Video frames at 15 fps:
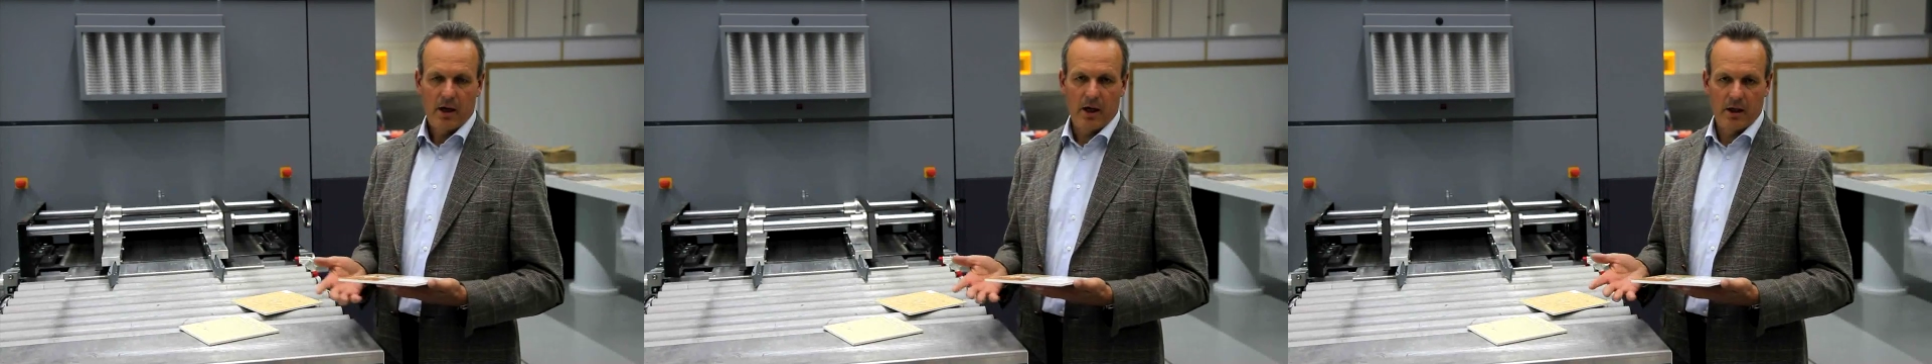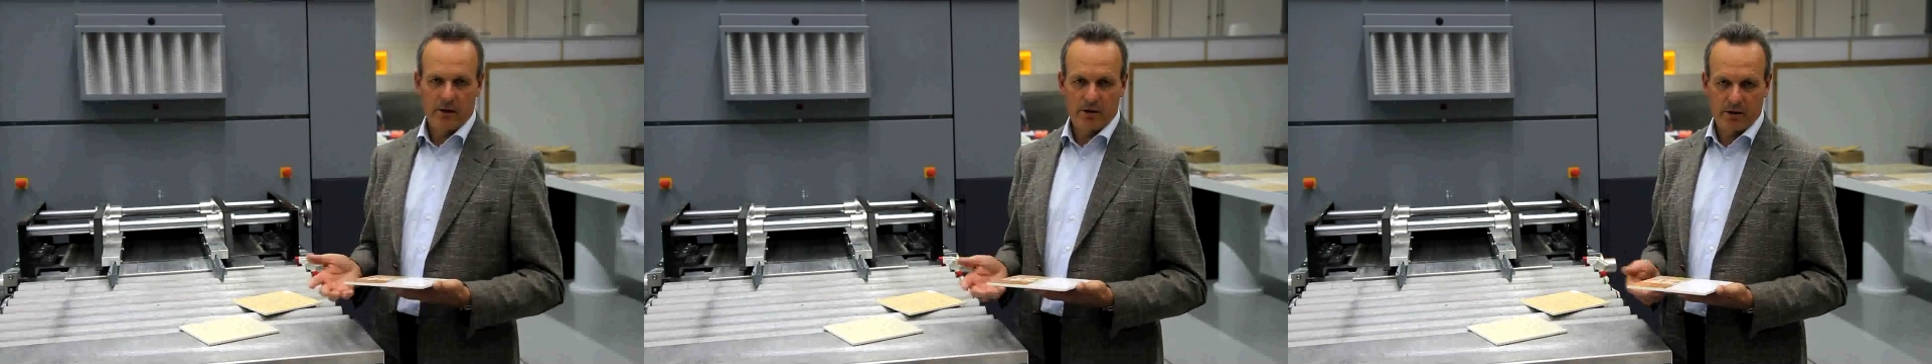
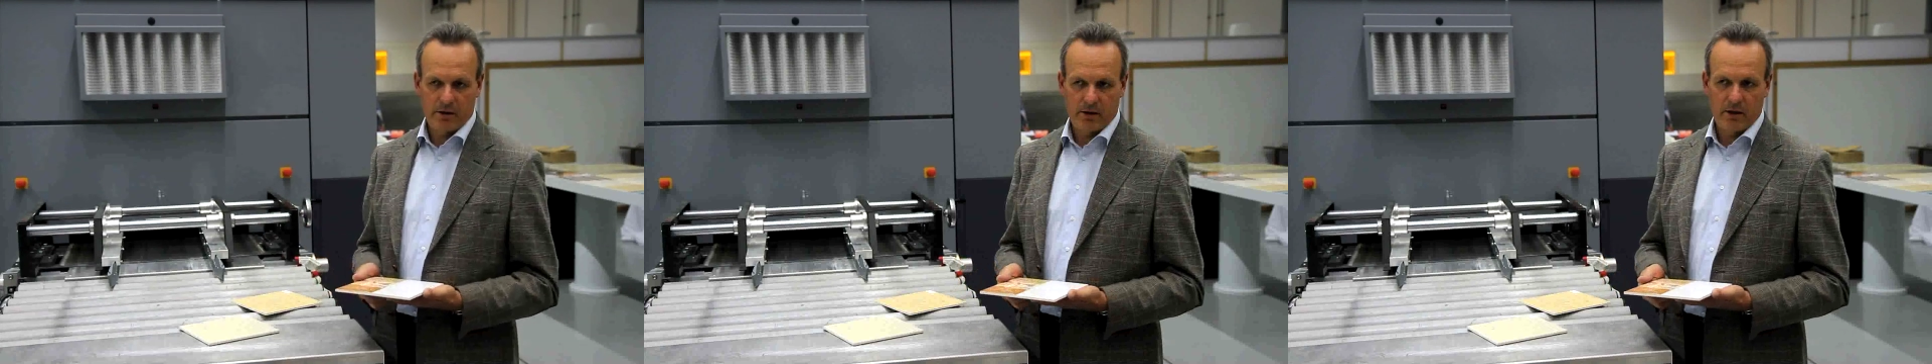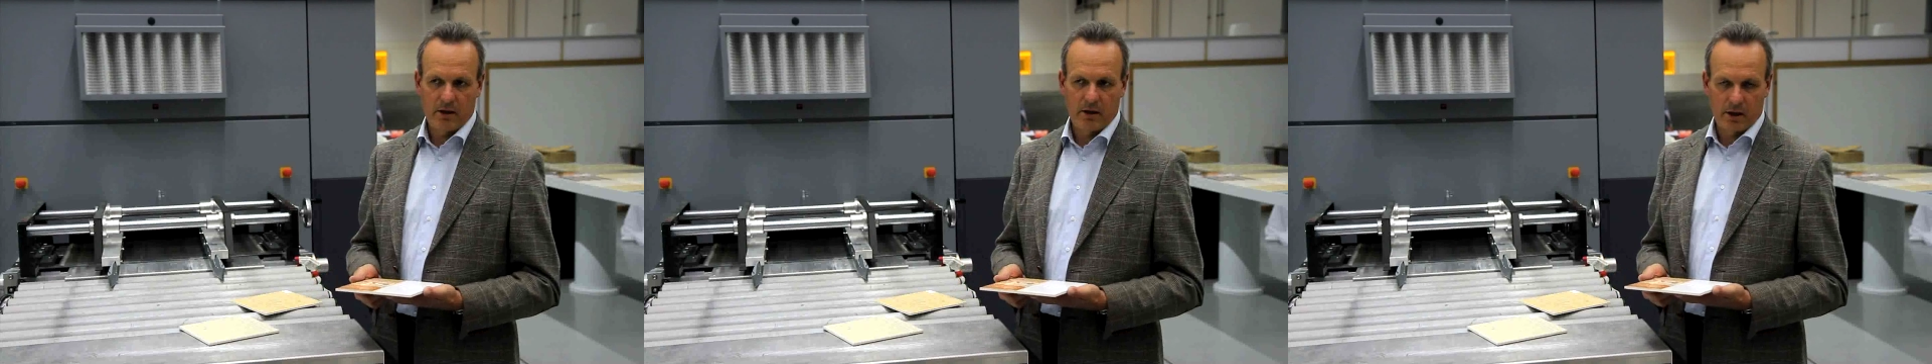and
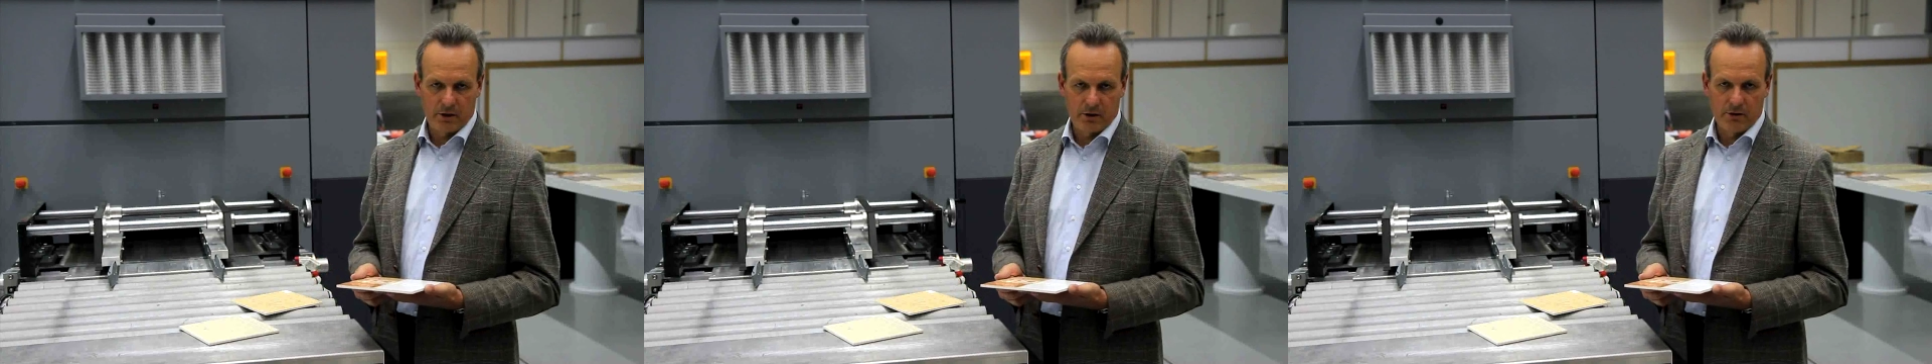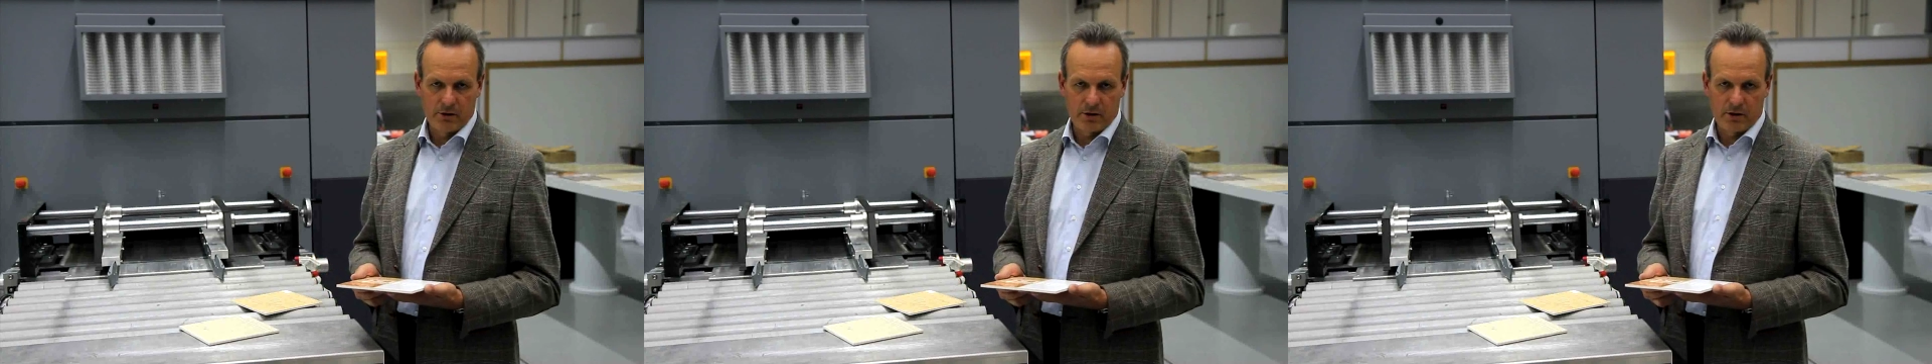uh,
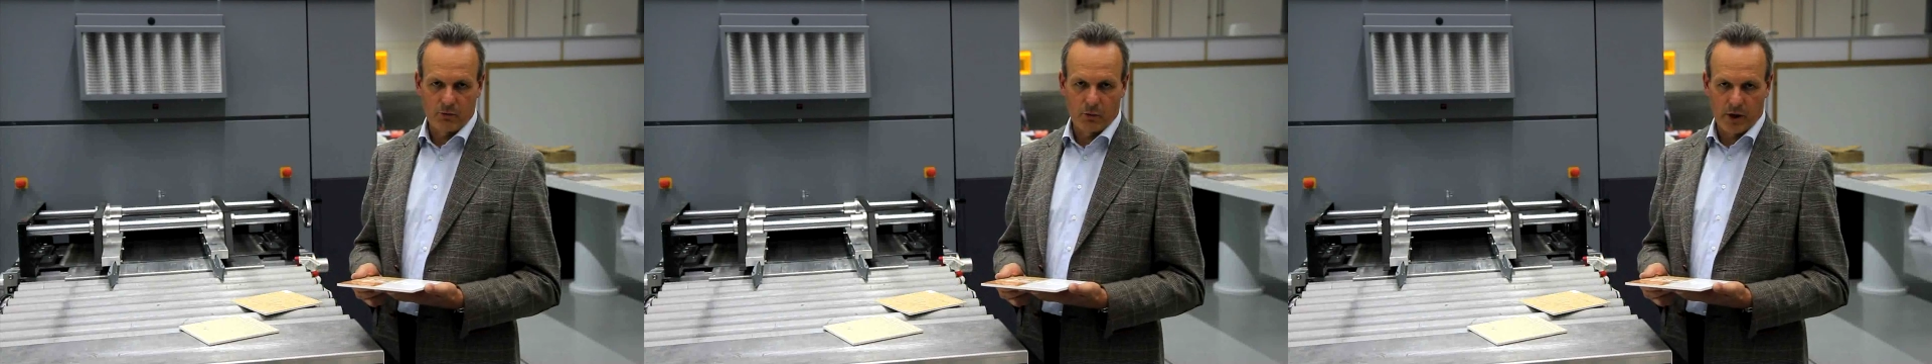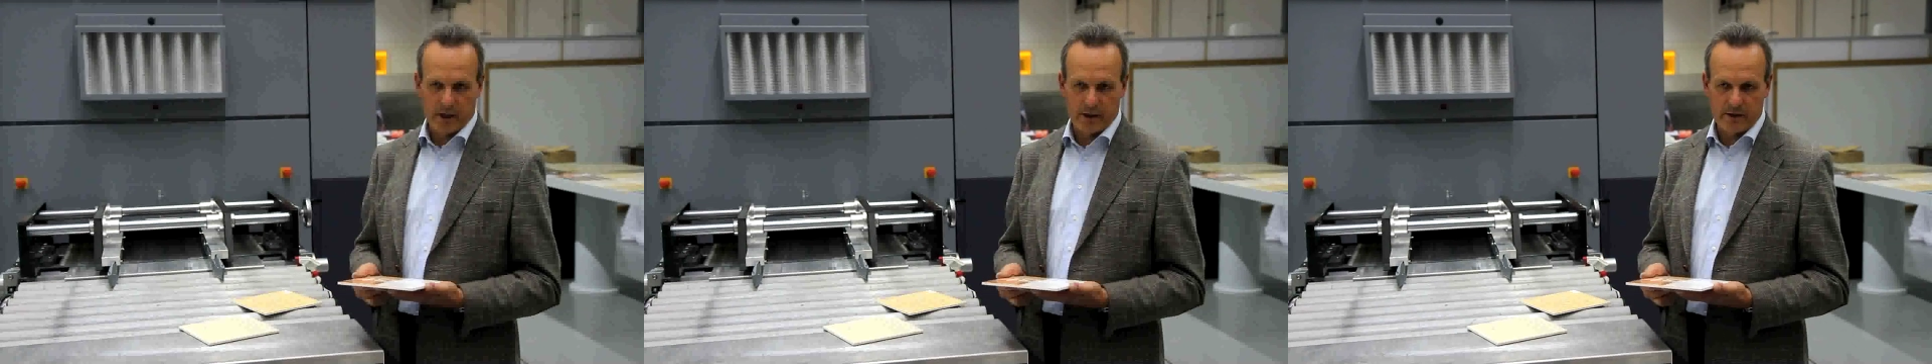reduced
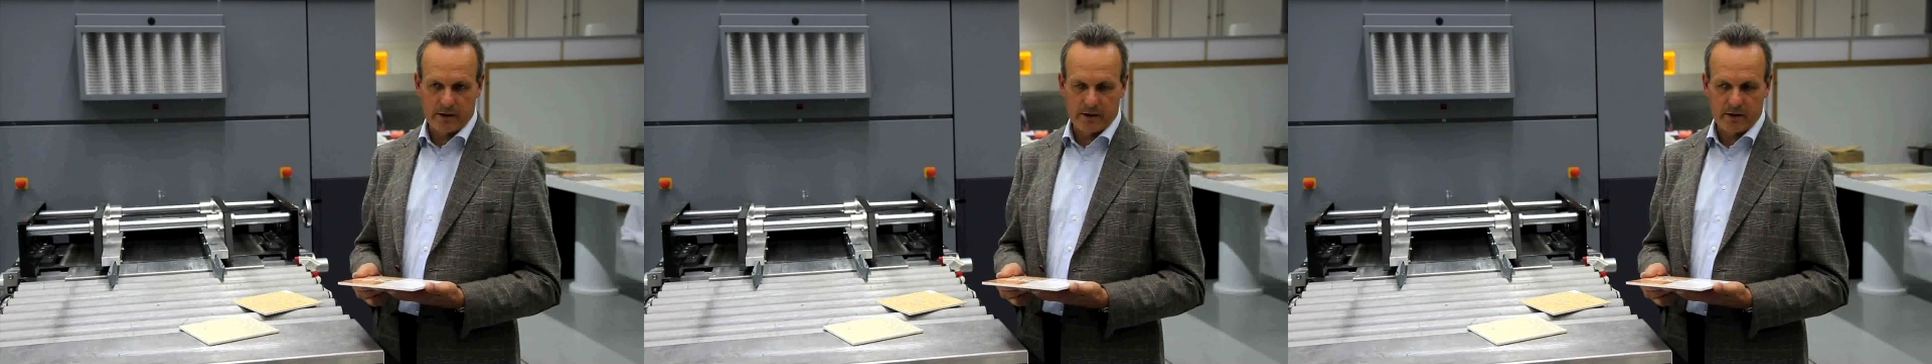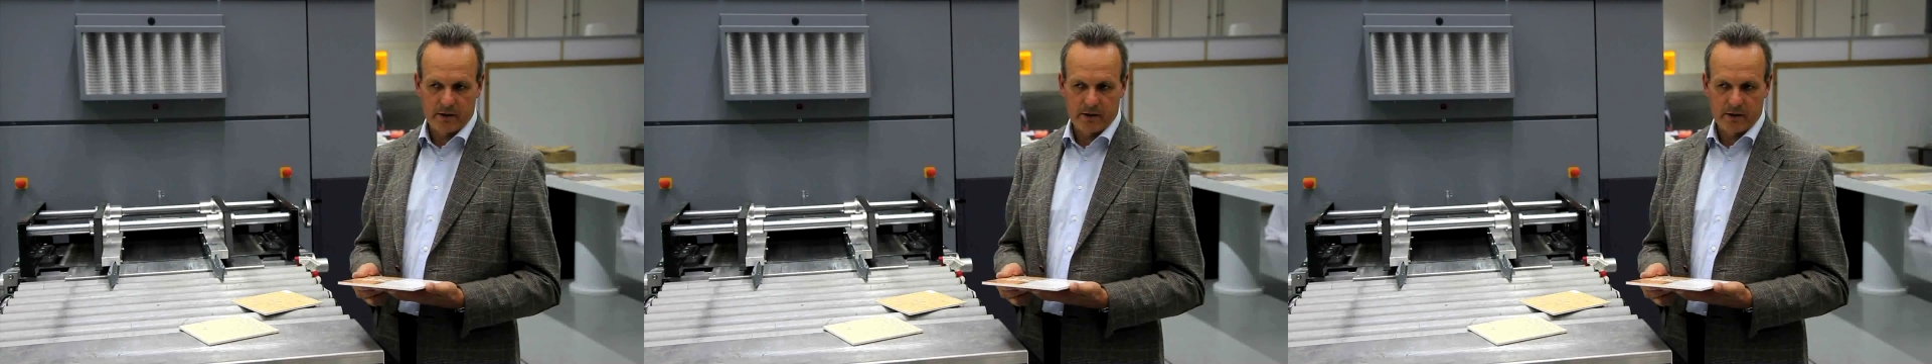waste.